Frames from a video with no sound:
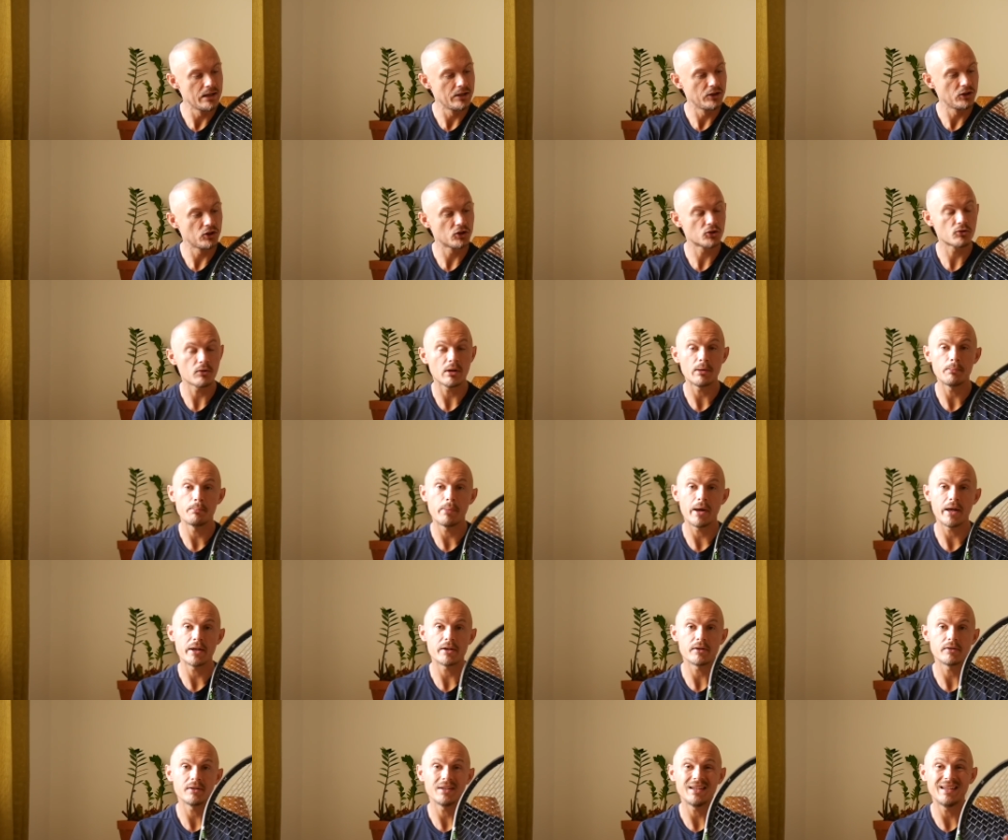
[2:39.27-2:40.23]
String
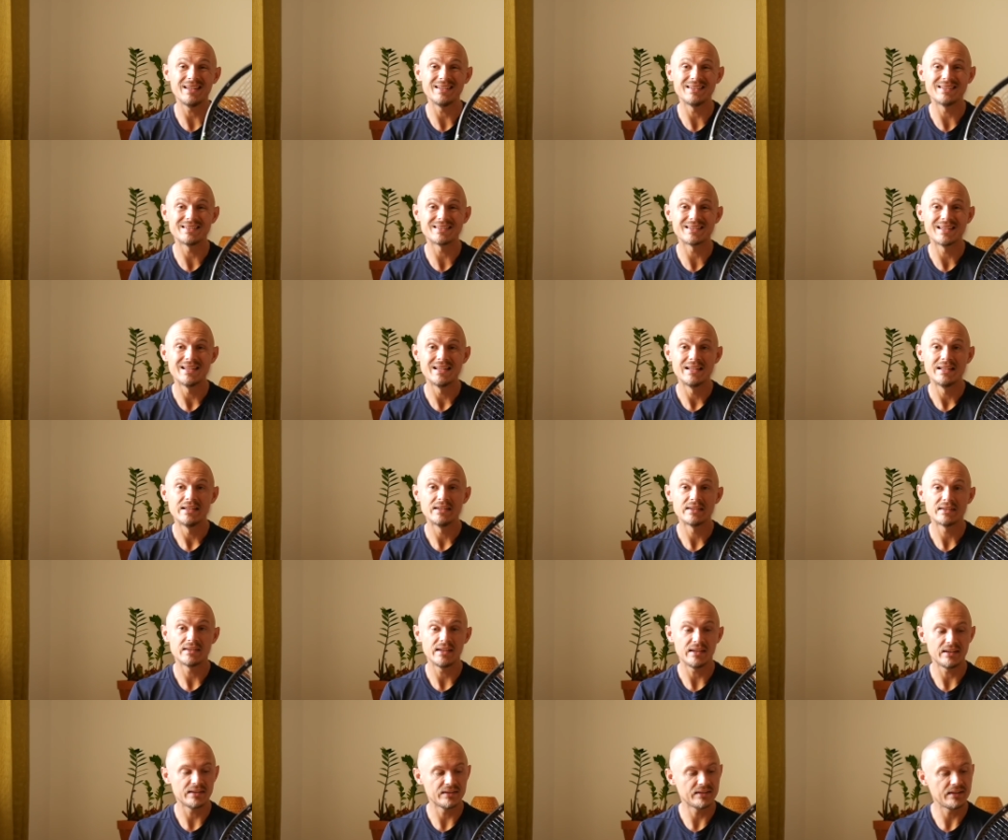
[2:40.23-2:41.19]
pattern is
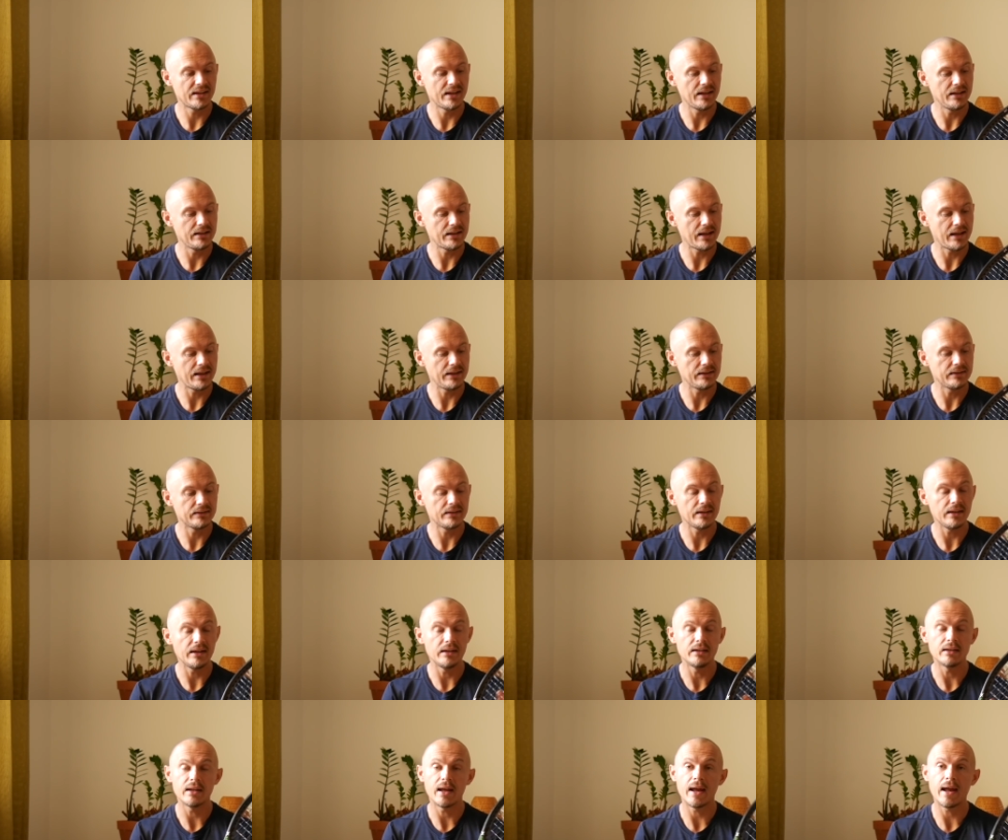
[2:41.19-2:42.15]

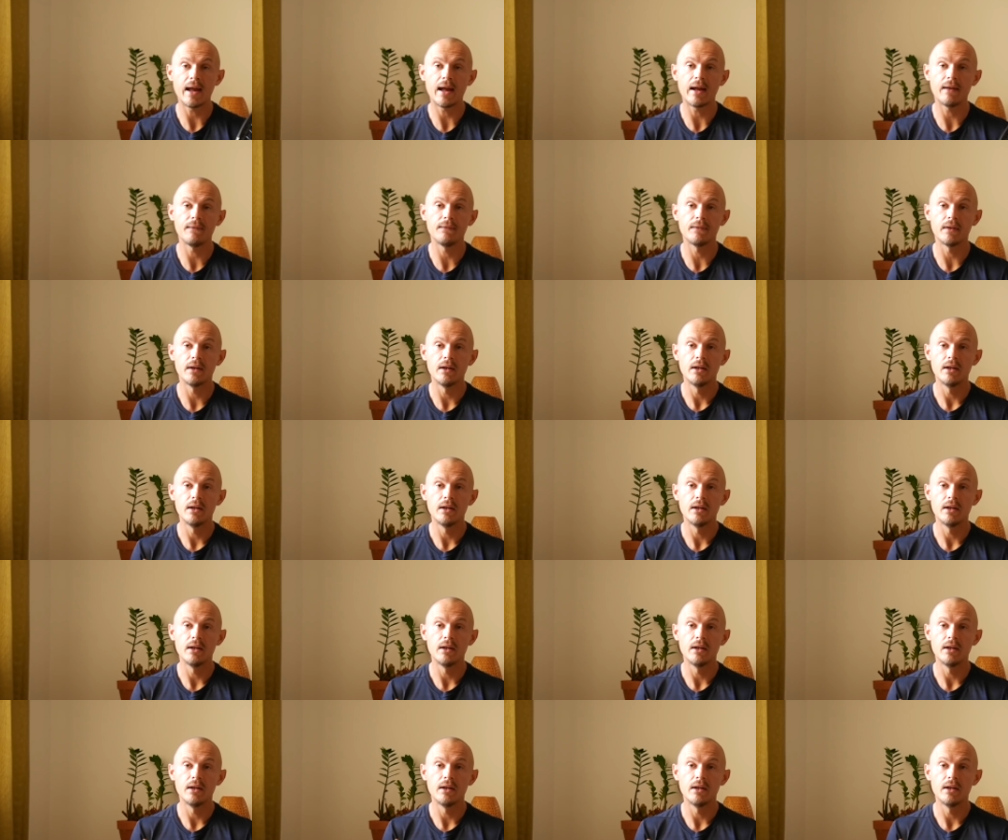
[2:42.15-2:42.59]
1618, and